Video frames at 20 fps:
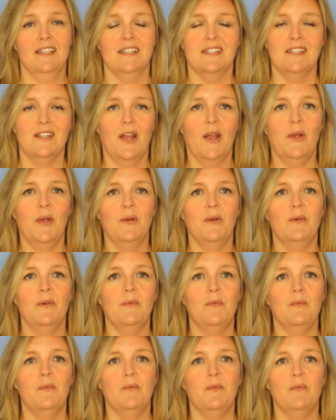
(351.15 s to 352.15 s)
So
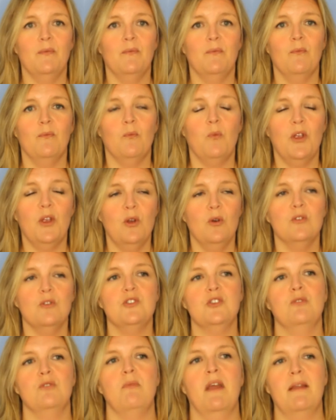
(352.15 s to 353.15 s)
we all
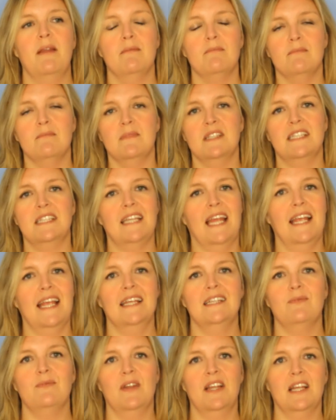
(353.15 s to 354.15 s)
do make
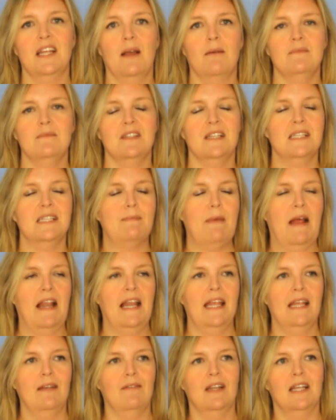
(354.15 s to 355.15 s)
mistakes when it comes to
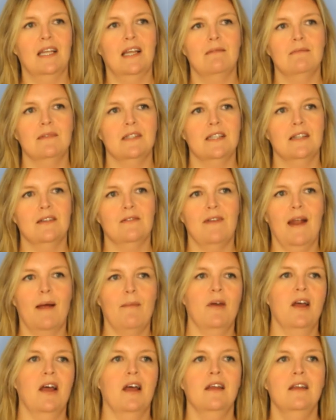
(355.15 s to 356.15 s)
spelling, when it comes to
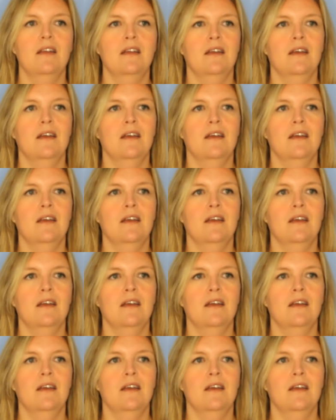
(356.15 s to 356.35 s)
grammar,